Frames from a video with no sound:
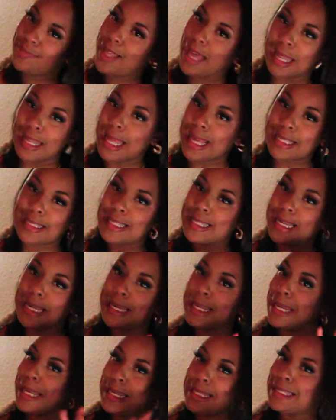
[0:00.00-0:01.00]
Alexa need
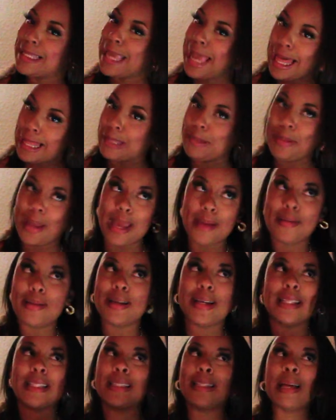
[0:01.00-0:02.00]
to get it together, baby,
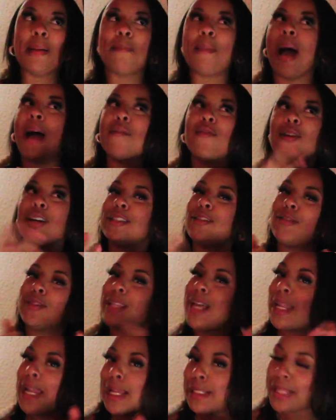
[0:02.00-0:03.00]
because my voice don't
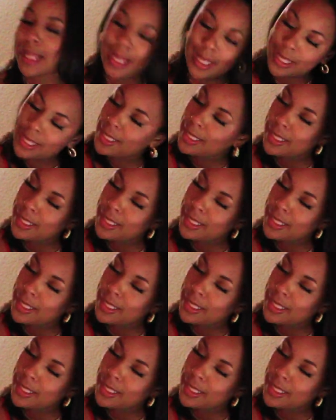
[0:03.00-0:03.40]
sound like that.